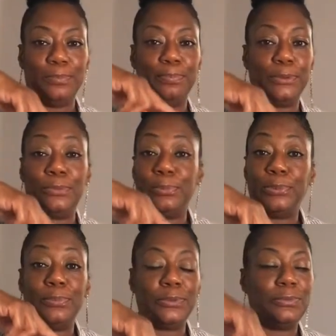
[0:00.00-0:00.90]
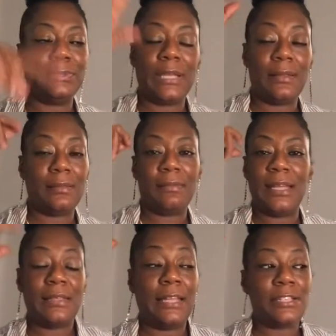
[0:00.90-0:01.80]
Boom, boom, boom.
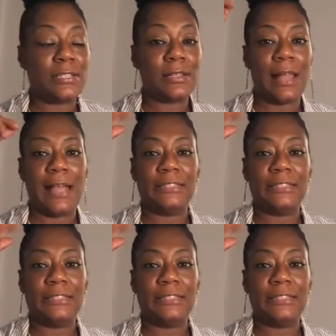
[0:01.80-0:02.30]
They just clash.